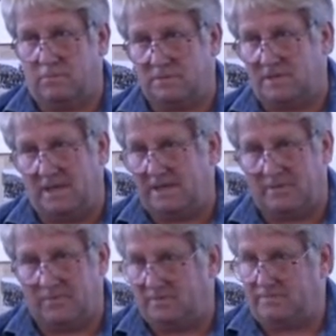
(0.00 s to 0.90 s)
Sunlight
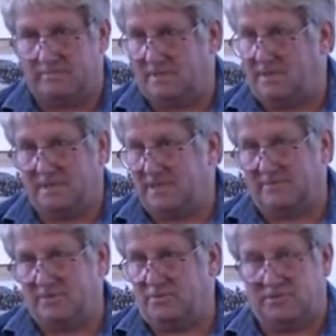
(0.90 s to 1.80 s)
liquid.
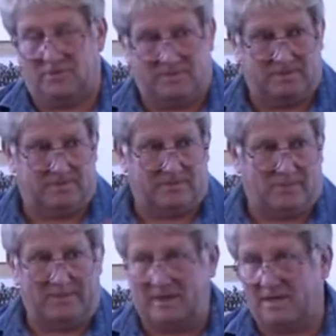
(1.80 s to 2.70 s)
Same as you would do with a
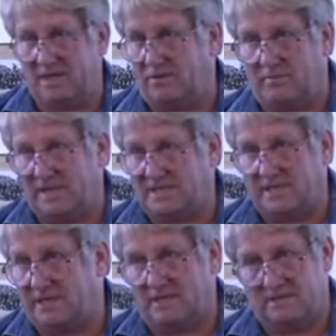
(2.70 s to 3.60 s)
white metal kit or a
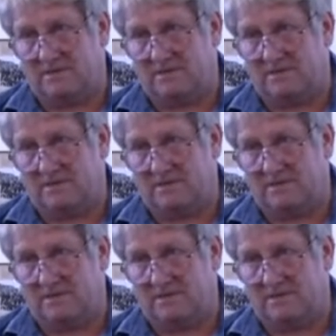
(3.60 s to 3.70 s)
plastic kit.